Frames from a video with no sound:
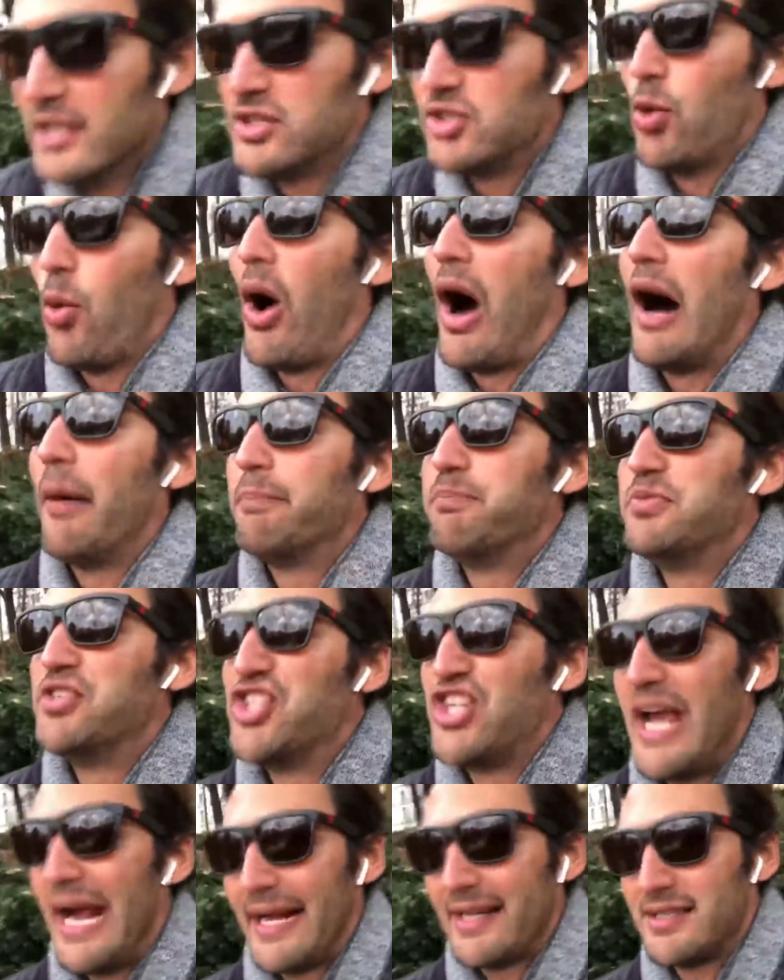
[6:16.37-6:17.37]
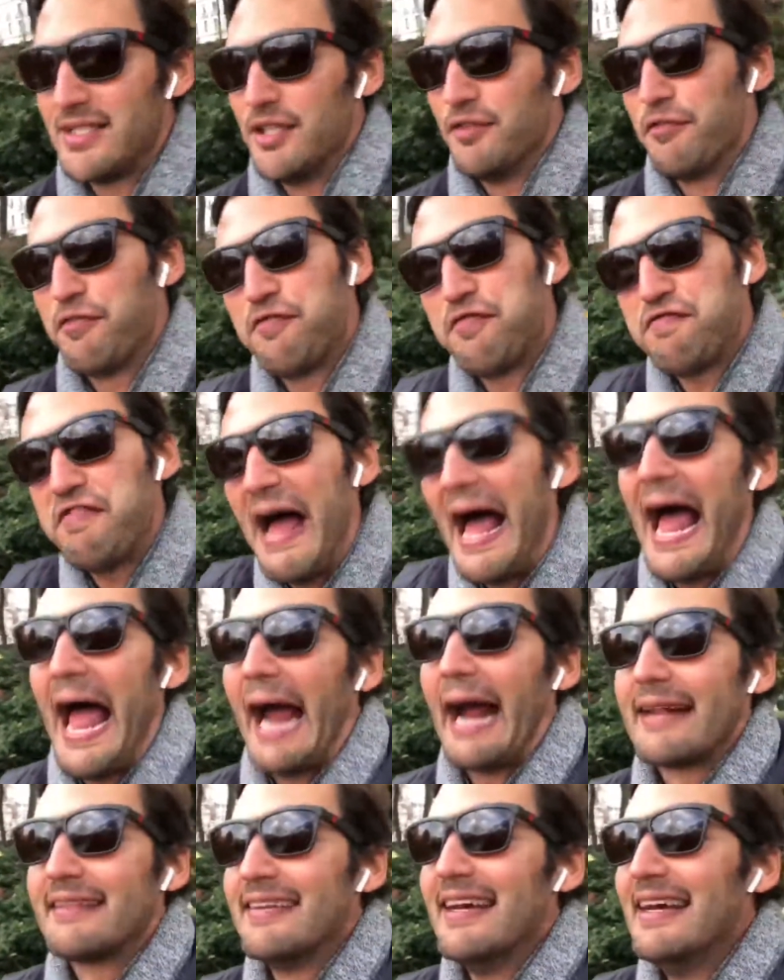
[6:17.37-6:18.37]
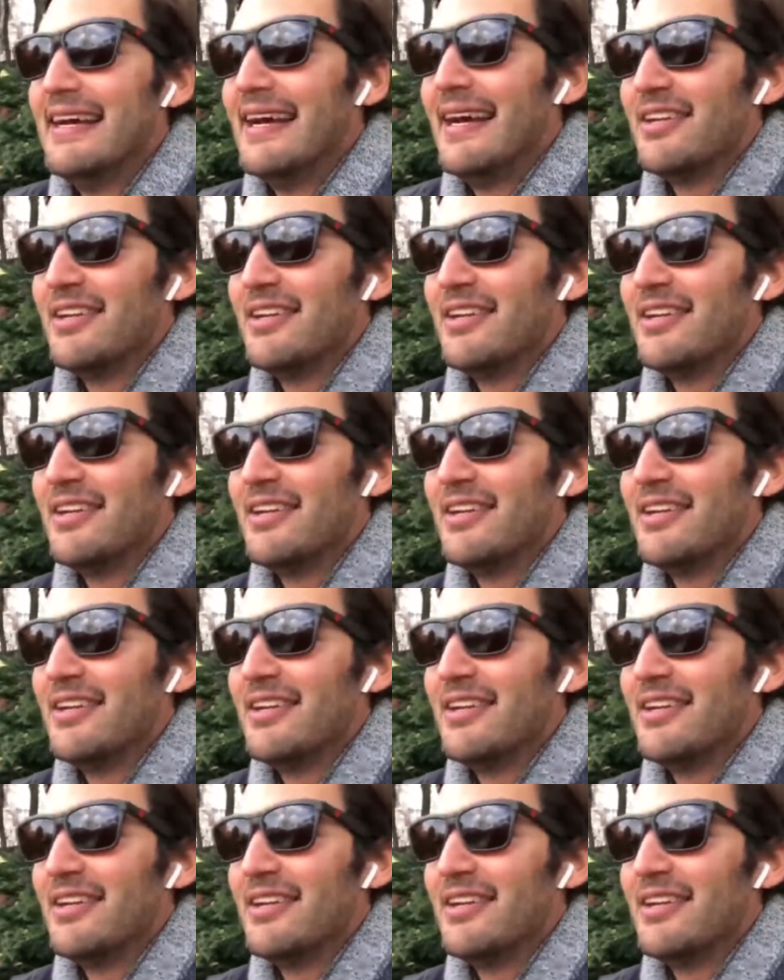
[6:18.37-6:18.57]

to objective fact.